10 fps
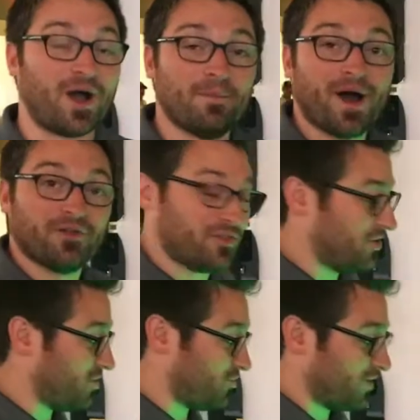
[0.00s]
about the
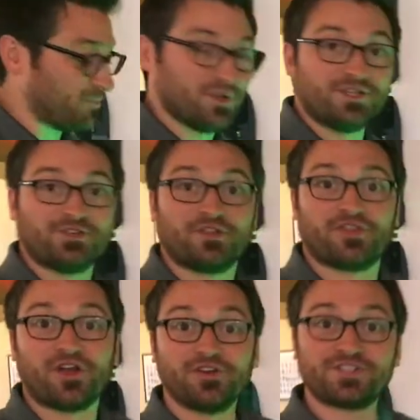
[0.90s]
new Blizzard
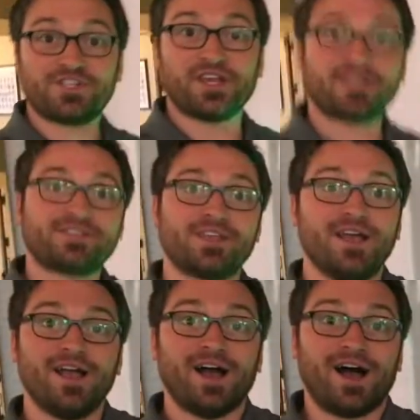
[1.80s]
ThunderStiks.
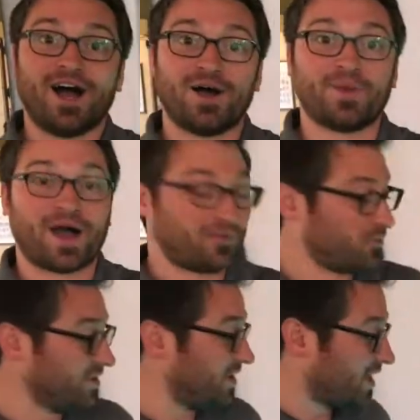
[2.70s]
I
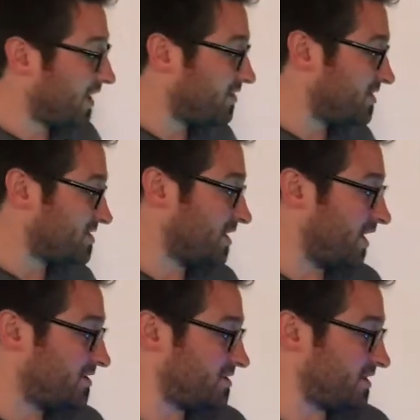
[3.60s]
really like this
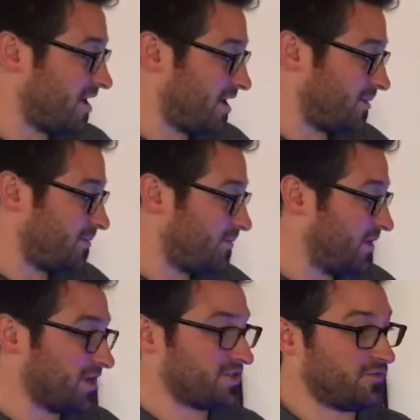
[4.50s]
light
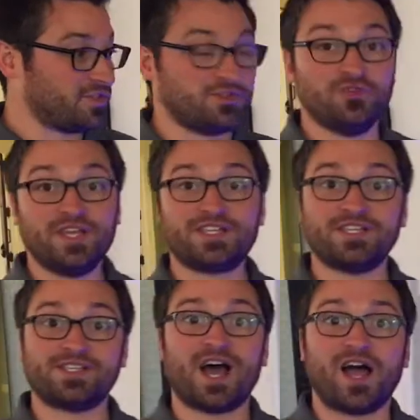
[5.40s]
because of its unique
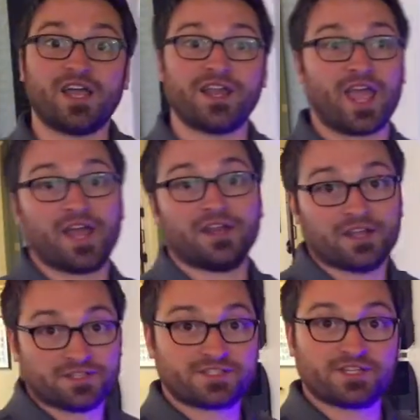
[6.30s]
design and
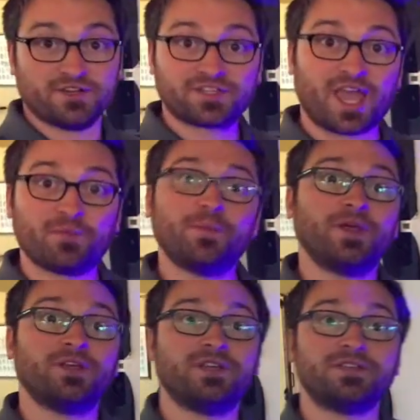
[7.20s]
its tilt
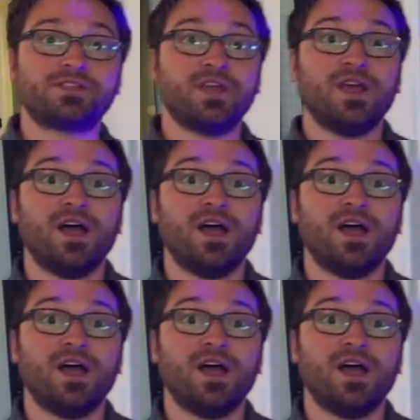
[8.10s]
capabilities.